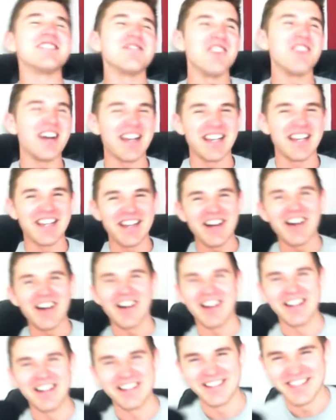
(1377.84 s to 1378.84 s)
My
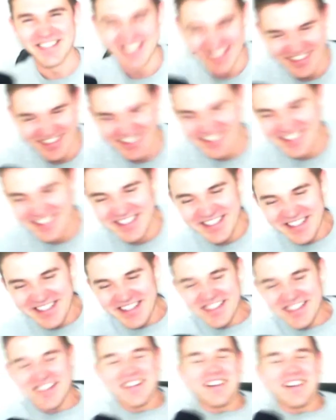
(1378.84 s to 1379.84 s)
God.
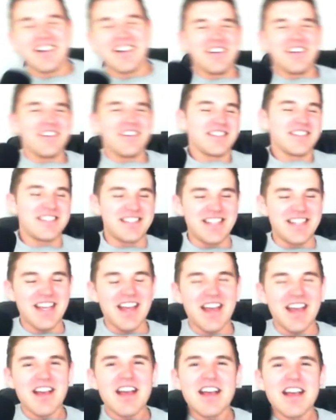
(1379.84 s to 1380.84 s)
Oh,
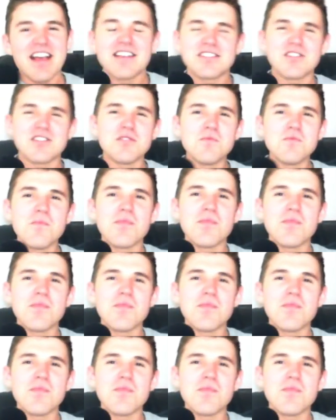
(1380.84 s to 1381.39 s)
dear. So,